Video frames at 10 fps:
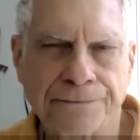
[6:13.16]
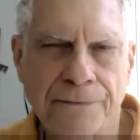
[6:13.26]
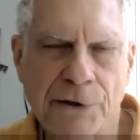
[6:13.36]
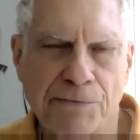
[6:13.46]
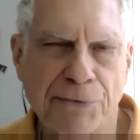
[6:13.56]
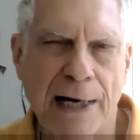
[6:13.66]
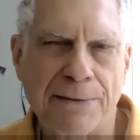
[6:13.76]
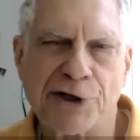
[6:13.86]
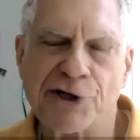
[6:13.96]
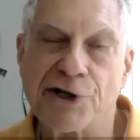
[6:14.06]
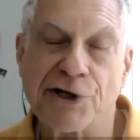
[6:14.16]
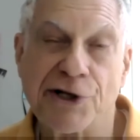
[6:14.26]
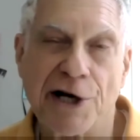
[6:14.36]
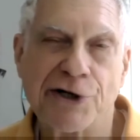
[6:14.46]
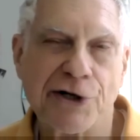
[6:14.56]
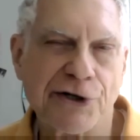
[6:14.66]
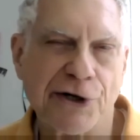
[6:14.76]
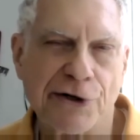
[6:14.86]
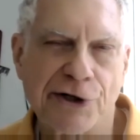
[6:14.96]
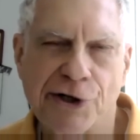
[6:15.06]
Sometimes the sensations
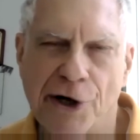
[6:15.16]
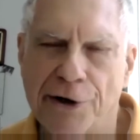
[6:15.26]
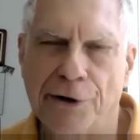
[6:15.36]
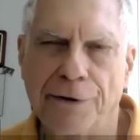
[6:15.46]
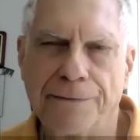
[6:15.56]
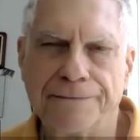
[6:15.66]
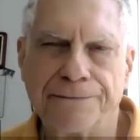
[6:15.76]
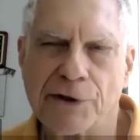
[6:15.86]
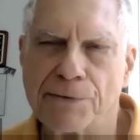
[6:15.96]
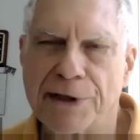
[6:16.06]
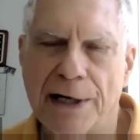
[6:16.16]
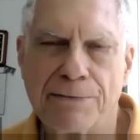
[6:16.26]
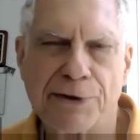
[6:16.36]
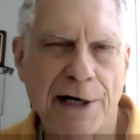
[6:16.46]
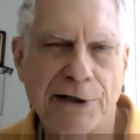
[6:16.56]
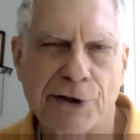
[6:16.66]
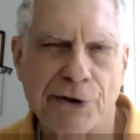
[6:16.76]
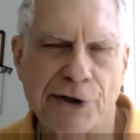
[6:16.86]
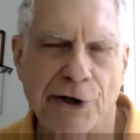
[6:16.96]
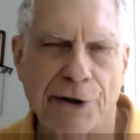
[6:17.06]
are subtle, sometimes not so
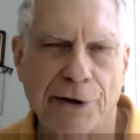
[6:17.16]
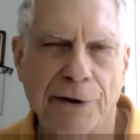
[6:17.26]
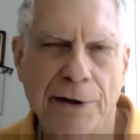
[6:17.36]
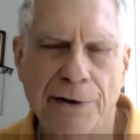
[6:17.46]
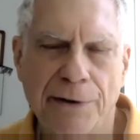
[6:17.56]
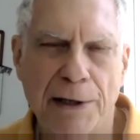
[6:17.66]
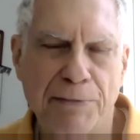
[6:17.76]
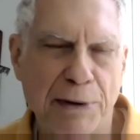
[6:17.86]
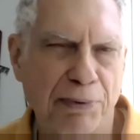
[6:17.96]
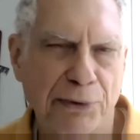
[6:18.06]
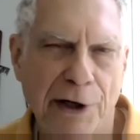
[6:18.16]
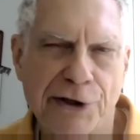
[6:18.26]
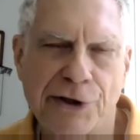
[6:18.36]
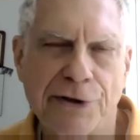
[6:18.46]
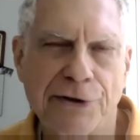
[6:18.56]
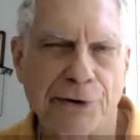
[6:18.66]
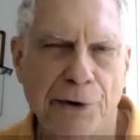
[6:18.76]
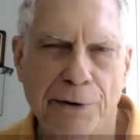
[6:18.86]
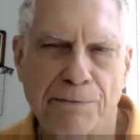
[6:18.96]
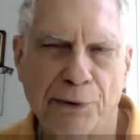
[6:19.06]
subtle. Maybe pleasant
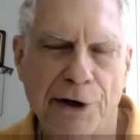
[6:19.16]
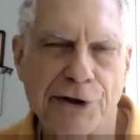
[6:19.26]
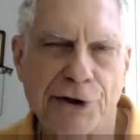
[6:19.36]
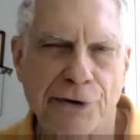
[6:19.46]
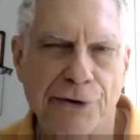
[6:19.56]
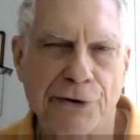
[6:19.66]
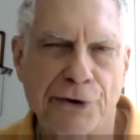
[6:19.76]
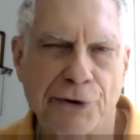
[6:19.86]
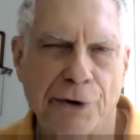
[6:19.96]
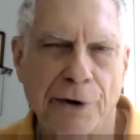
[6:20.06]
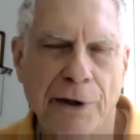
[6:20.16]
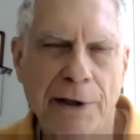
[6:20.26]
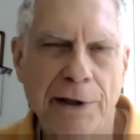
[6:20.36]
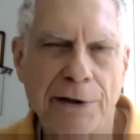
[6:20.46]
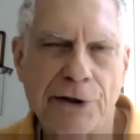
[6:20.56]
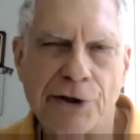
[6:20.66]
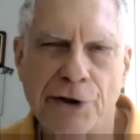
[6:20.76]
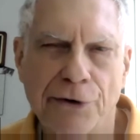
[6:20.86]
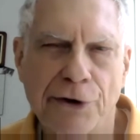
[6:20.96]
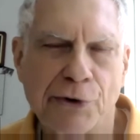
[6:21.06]
or unpleasant or neutral. Just
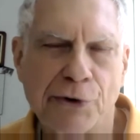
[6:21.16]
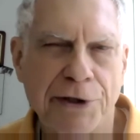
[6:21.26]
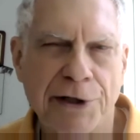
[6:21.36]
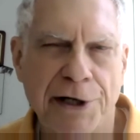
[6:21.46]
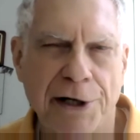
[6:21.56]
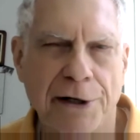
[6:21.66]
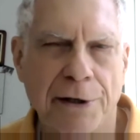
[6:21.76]
notice what you can.